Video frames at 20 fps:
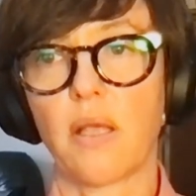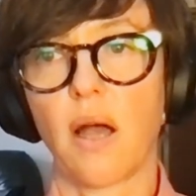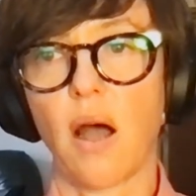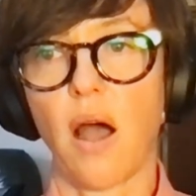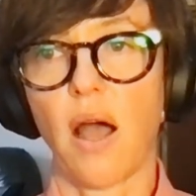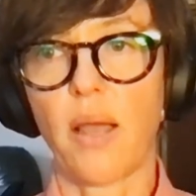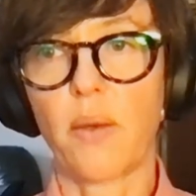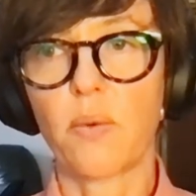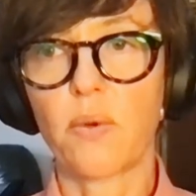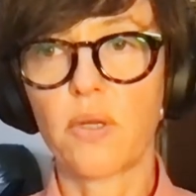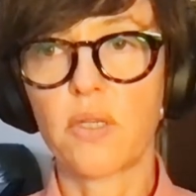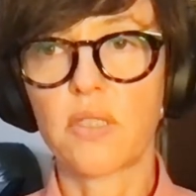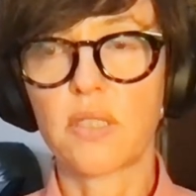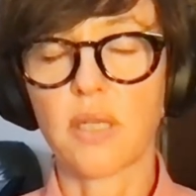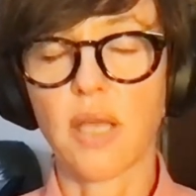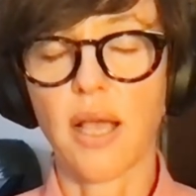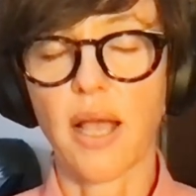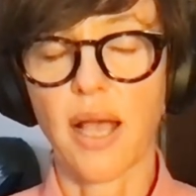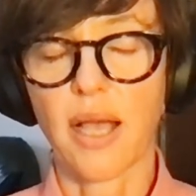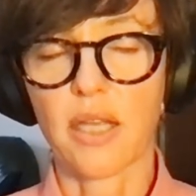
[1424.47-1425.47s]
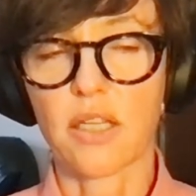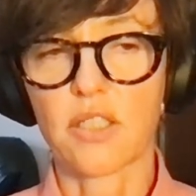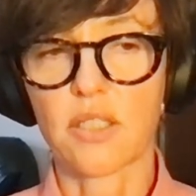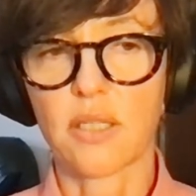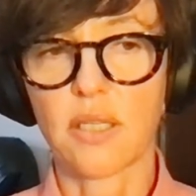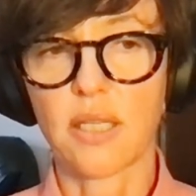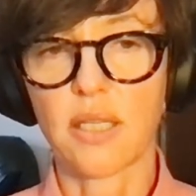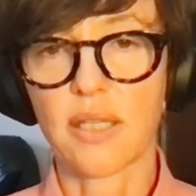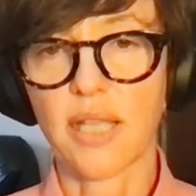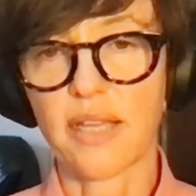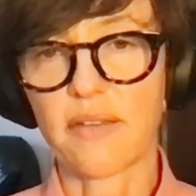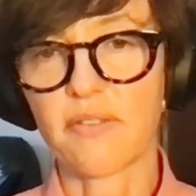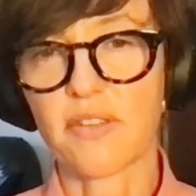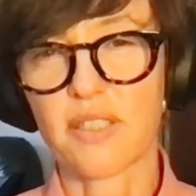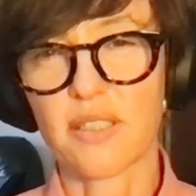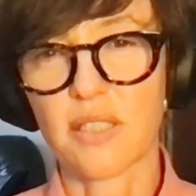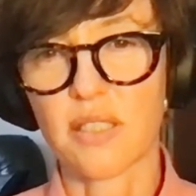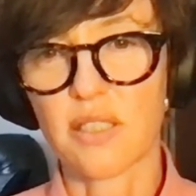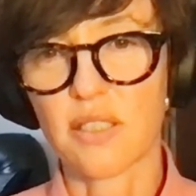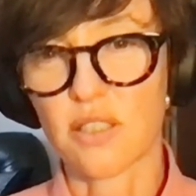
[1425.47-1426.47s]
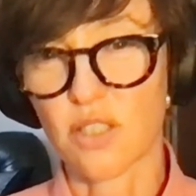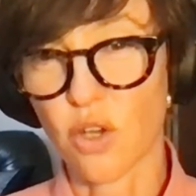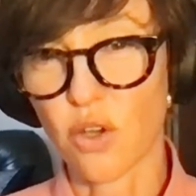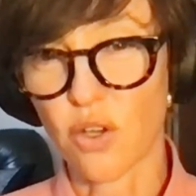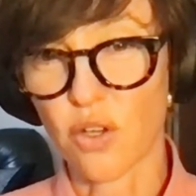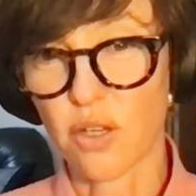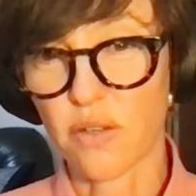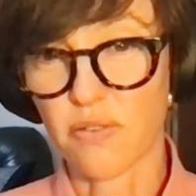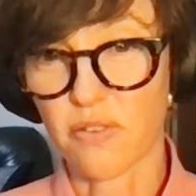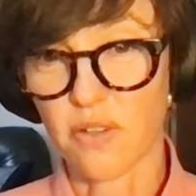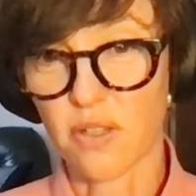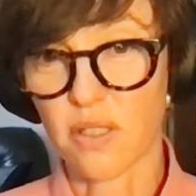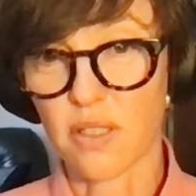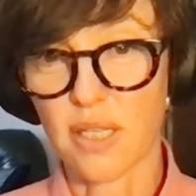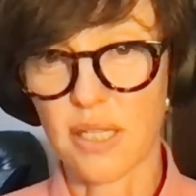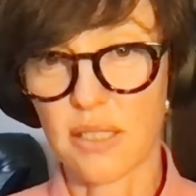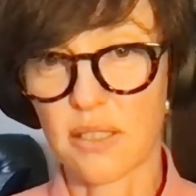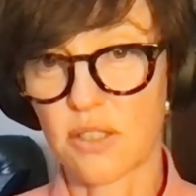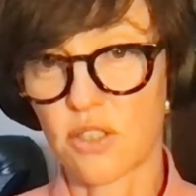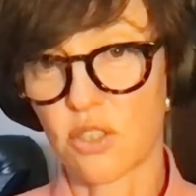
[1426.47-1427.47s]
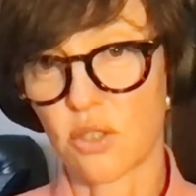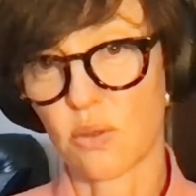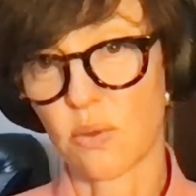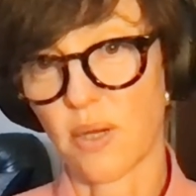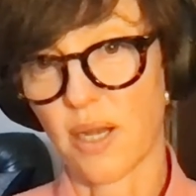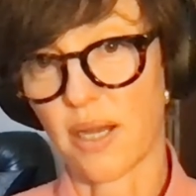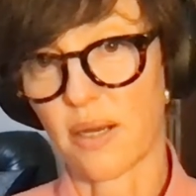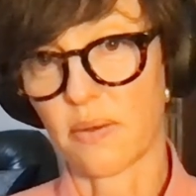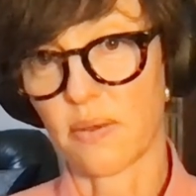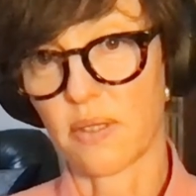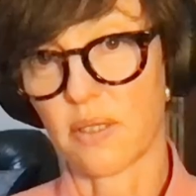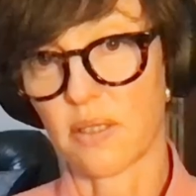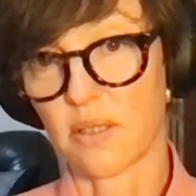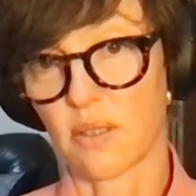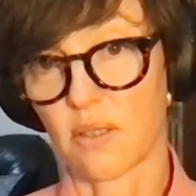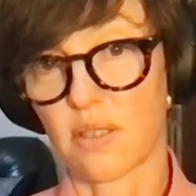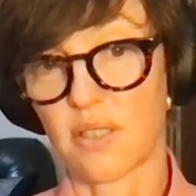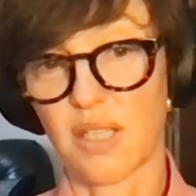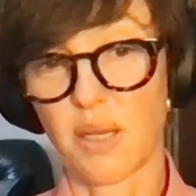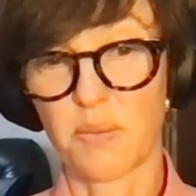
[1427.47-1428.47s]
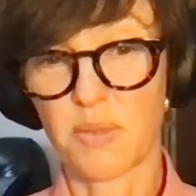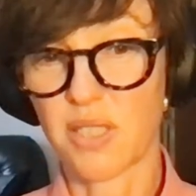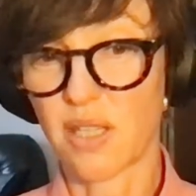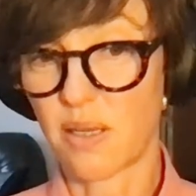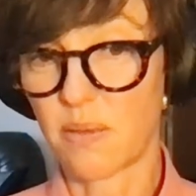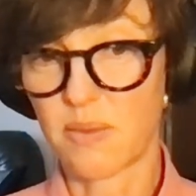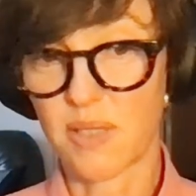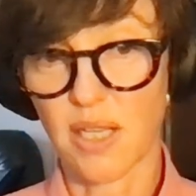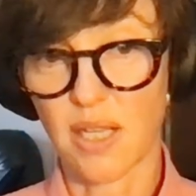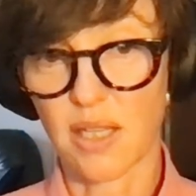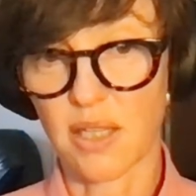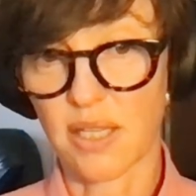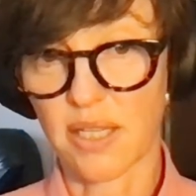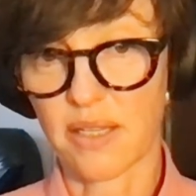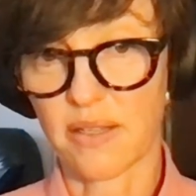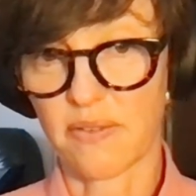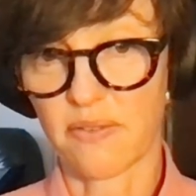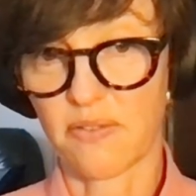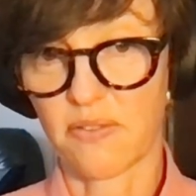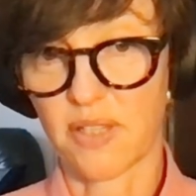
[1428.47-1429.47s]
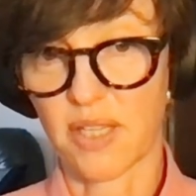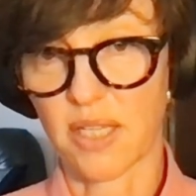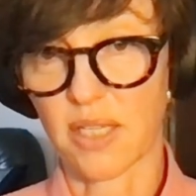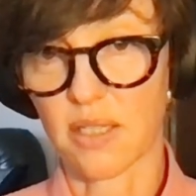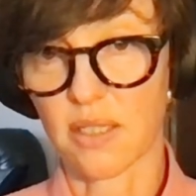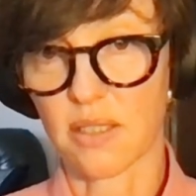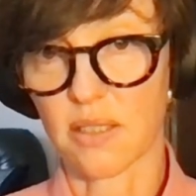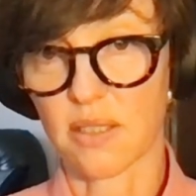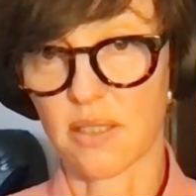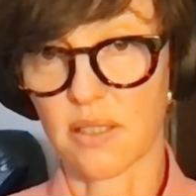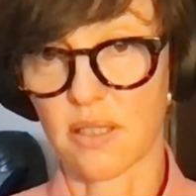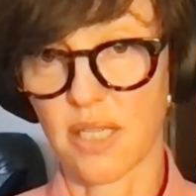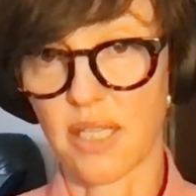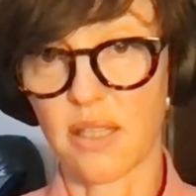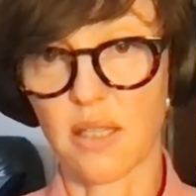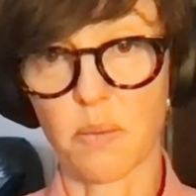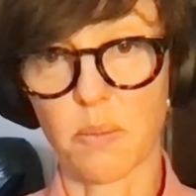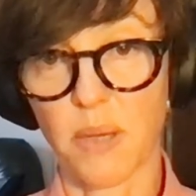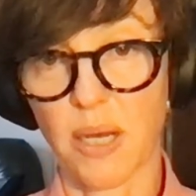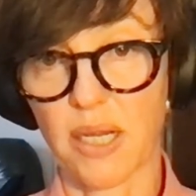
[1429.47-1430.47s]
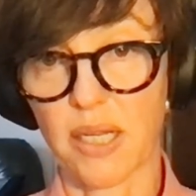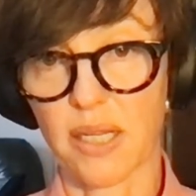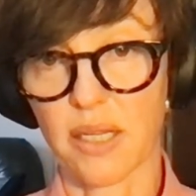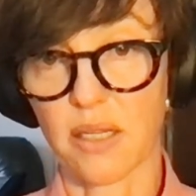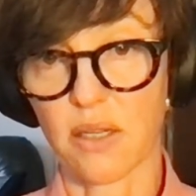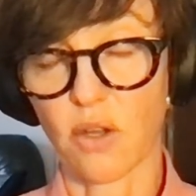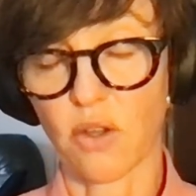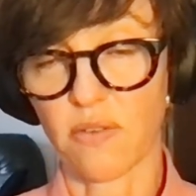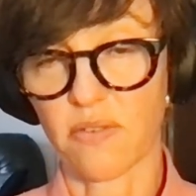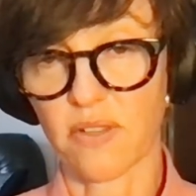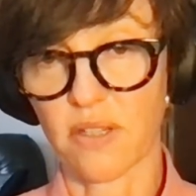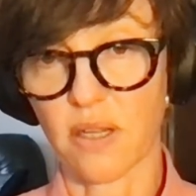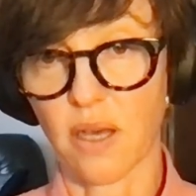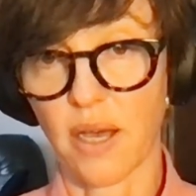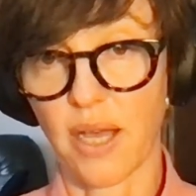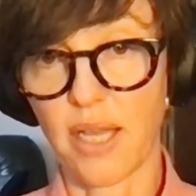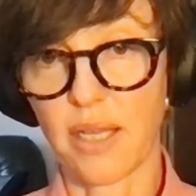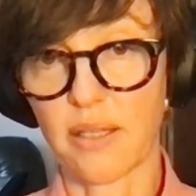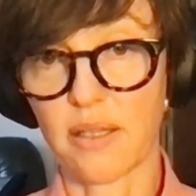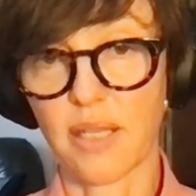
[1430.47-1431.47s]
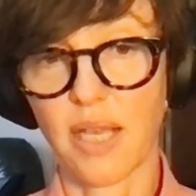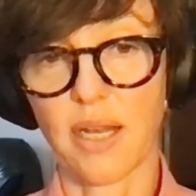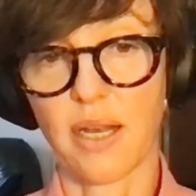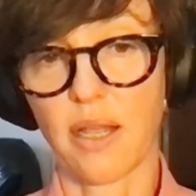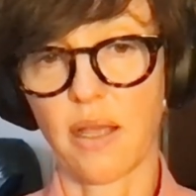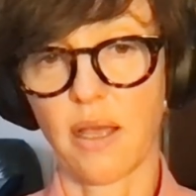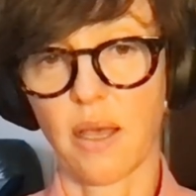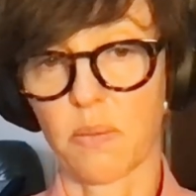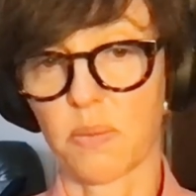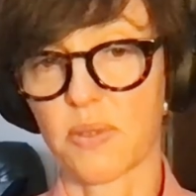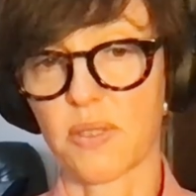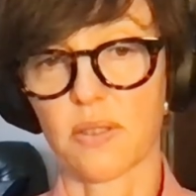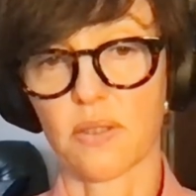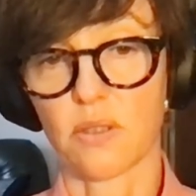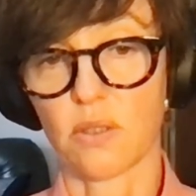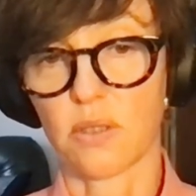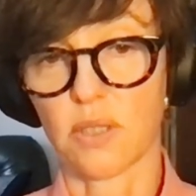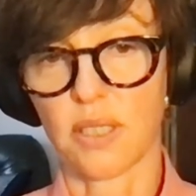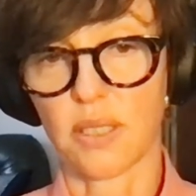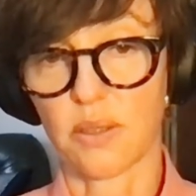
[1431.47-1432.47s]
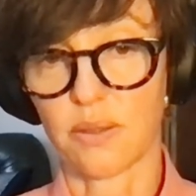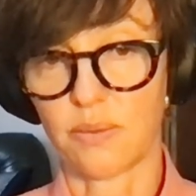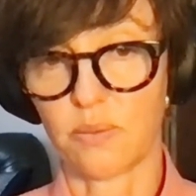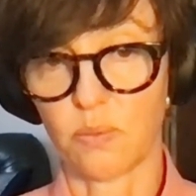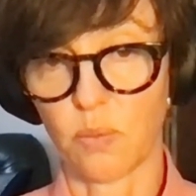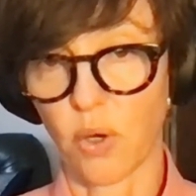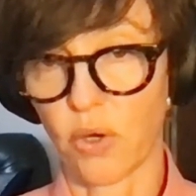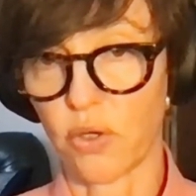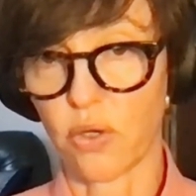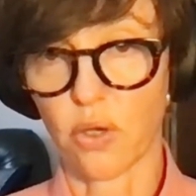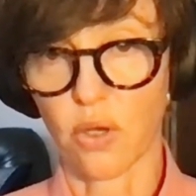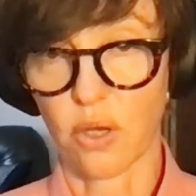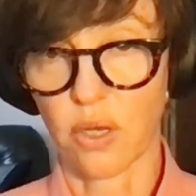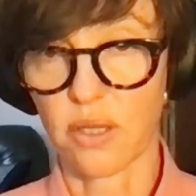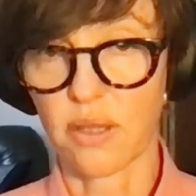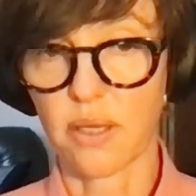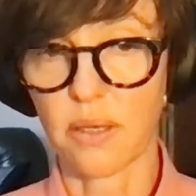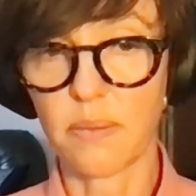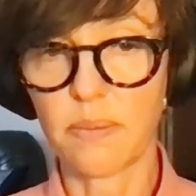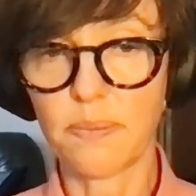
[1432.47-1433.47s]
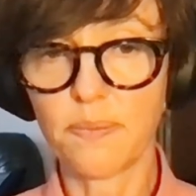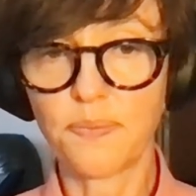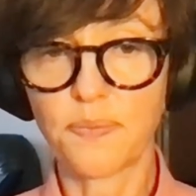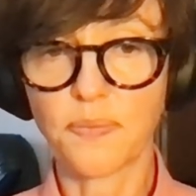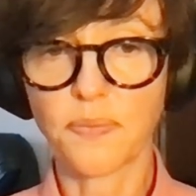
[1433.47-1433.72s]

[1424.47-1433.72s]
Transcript: I would actually leave it to soak for at least 2 hours, or sometimes I leave things in the bucket overnight, and that absolutely won't hurt them.